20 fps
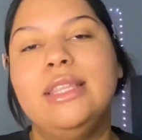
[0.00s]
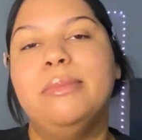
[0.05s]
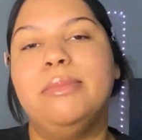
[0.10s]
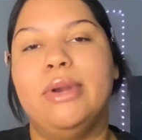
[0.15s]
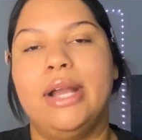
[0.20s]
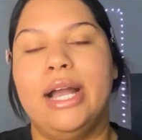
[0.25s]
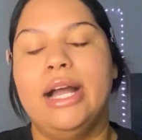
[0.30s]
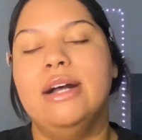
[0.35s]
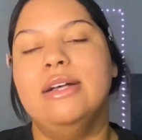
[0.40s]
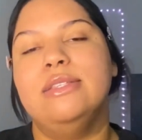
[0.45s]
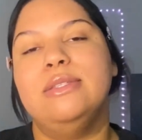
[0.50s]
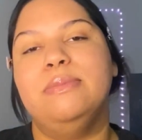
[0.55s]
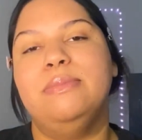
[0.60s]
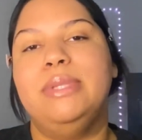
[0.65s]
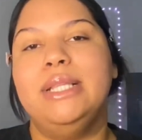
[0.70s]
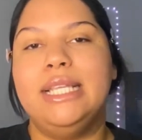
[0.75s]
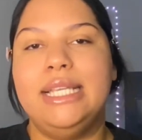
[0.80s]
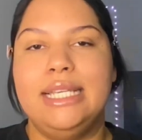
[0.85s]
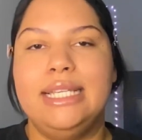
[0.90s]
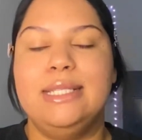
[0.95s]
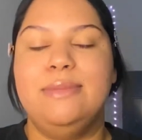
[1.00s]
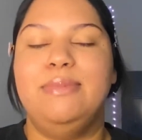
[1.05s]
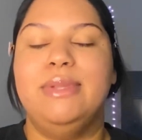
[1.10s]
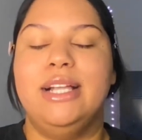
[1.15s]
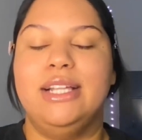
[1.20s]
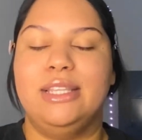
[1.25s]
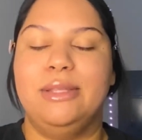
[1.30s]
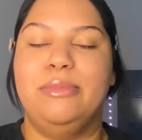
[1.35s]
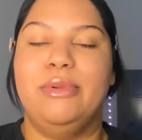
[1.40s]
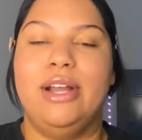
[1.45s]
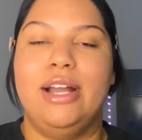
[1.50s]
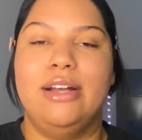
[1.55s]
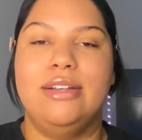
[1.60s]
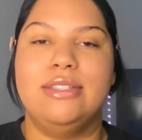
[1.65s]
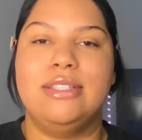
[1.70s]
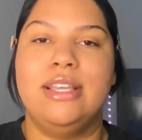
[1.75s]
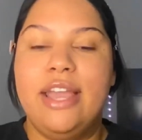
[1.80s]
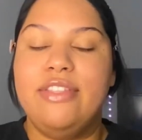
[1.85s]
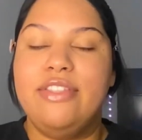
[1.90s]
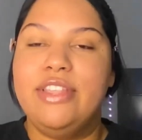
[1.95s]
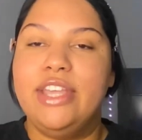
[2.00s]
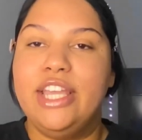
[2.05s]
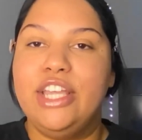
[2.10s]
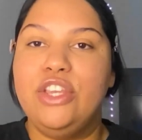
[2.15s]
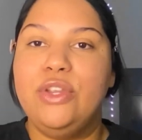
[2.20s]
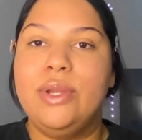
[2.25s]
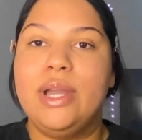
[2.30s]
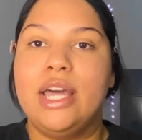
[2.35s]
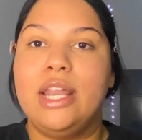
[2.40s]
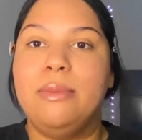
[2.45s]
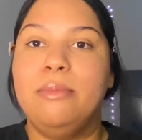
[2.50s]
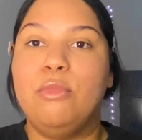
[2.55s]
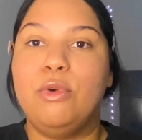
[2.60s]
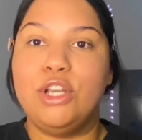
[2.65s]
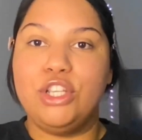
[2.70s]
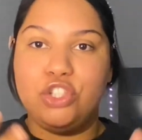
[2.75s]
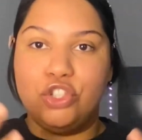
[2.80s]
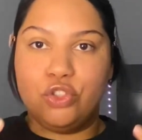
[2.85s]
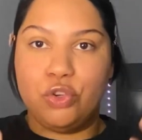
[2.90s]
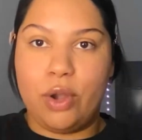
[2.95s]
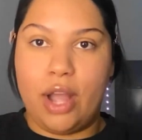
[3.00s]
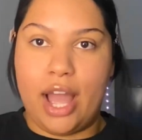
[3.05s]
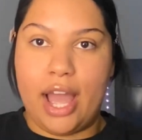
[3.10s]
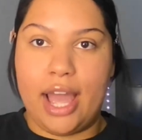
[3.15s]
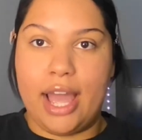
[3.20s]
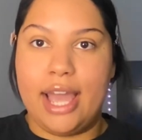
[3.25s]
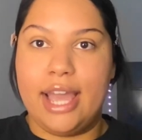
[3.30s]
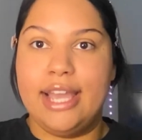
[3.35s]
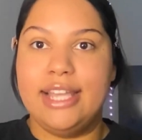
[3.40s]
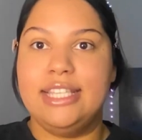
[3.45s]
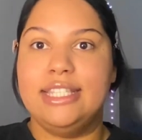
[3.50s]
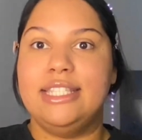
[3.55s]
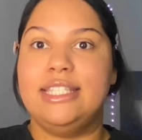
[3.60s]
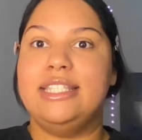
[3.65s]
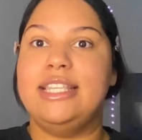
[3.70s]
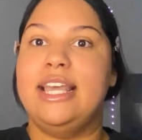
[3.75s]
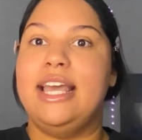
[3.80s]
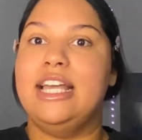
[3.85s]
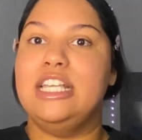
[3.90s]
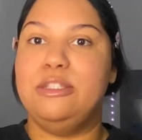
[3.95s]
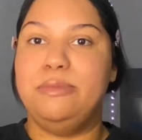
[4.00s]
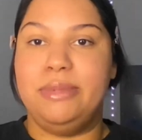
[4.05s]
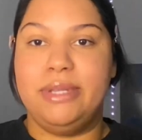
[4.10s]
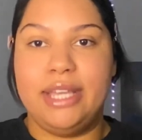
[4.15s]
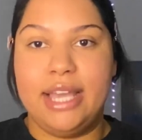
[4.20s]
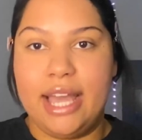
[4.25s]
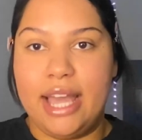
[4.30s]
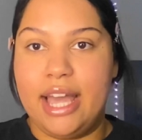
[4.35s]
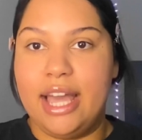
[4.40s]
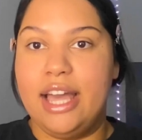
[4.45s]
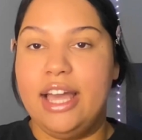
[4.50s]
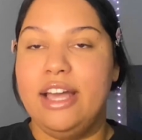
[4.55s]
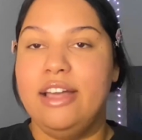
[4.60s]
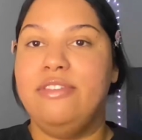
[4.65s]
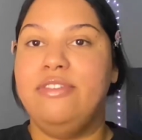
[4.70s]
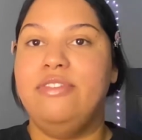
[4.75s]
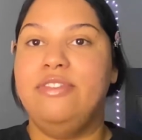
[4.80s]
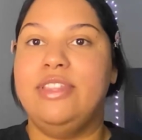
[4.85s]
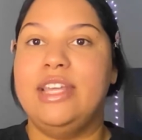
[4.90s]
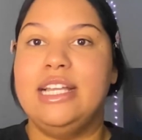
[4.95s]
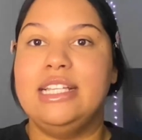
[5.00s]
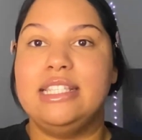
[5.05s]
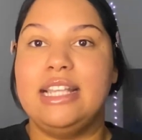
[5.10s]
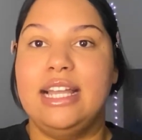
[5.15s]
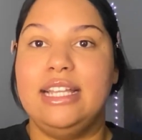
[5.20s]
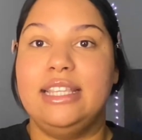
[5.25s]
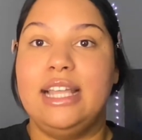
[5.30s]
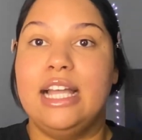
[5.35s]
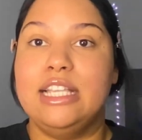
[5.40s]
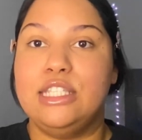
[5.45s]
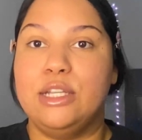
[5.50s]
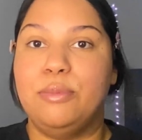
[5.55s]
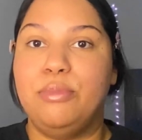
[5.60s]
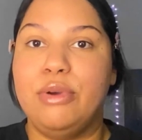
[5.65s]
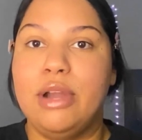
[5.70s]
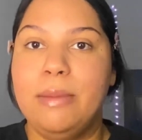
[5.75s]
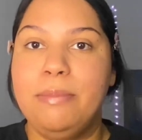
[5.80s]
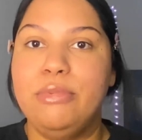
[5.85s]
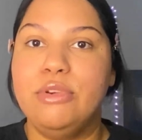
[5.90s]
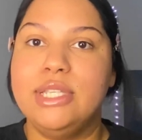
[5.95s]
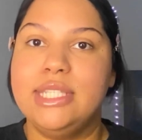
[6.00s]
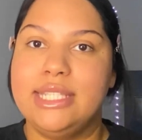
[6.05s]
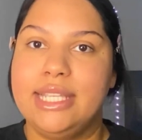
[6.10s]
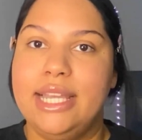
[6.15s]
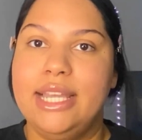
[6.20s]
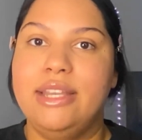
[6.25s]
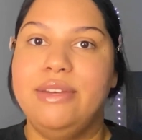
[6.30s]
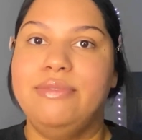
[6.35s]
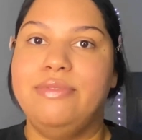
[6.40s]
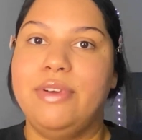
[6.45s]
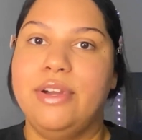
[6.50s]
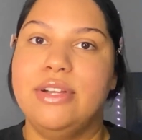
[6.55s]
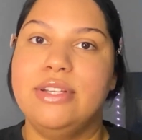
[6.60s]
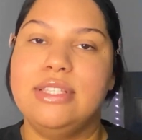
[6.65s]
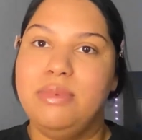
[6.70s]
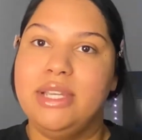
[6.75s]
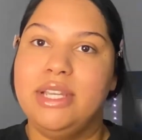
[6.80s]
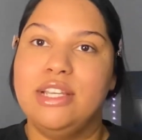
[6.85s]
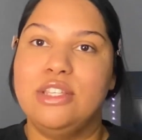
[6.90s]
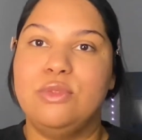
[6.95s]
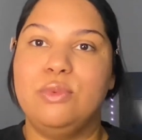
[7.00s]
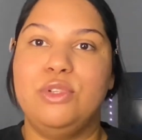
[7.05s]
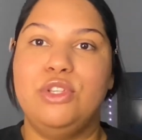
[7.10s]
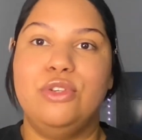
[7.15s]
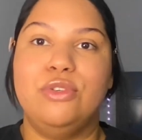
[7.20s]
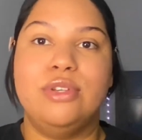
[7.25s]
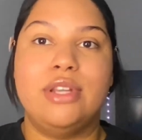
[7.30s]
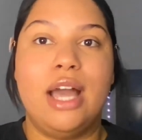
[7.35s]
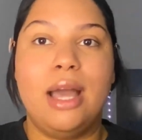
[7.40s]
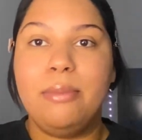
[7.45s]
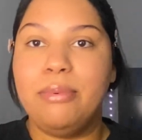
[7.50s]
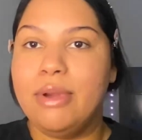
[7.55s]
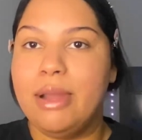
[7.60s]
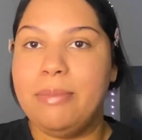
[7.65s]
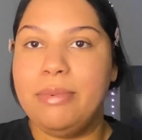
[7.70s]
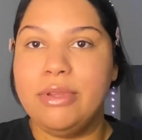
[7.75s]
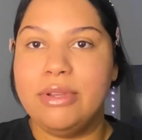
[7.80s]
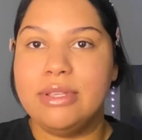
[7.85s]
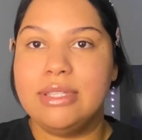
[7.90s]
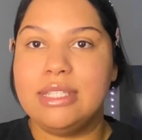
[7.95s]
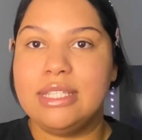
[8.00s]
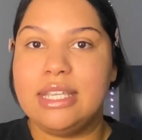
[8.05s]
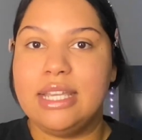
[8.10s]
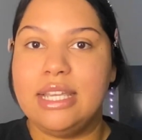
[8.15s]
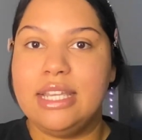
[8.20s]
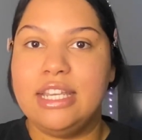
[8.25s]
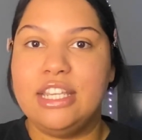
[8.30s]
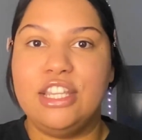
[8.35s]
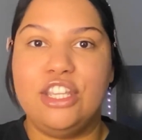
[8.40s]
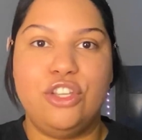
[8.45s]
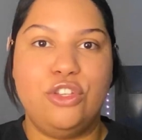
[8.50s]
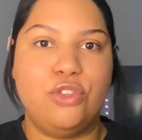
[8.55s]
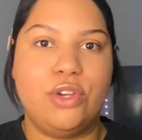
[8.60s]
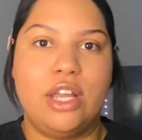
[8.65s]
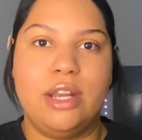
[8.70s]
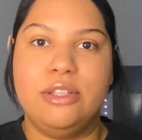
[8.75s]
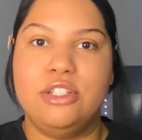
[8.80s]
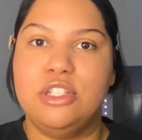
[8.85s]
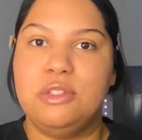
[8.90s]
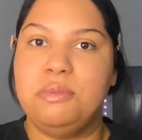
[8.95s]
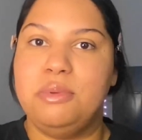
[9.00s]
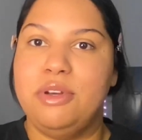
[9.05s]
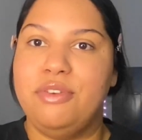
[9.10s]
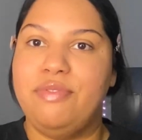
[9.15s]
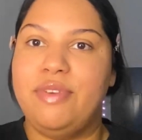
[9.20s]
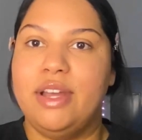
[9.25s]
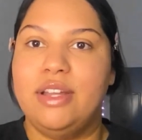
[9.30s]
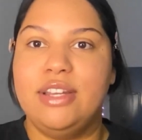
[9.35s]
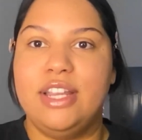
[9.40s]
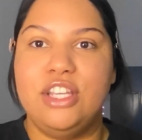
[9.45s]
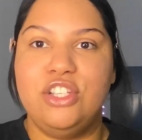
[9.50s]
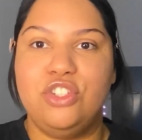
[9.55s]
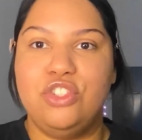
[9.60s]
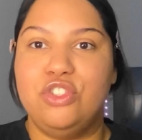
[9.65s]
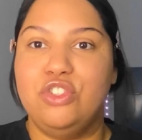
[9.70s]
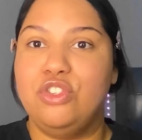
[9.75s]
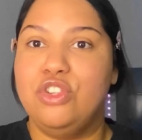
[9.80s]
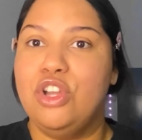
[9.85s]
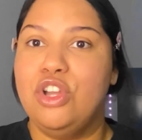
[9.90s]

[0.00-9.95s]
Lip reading: the brows. Please pluck the brows. And then you gotta moisturize, SPF, things like that. So prep your skin first, because when you're not prepping your skin and then you try to just put foundation